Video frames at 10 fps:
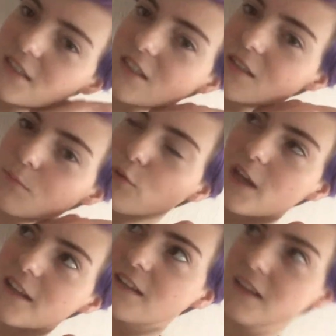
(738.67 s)
to
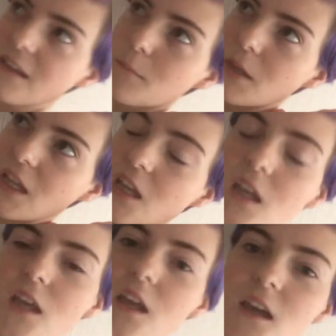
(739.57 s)
pre-editing me,
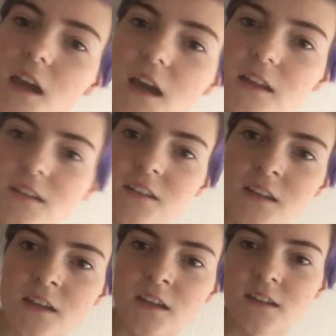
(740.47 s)
and
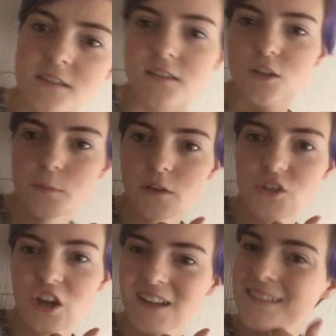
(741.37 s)
hope you
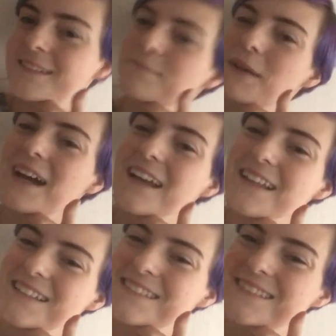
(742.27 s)
enjoy. Bye.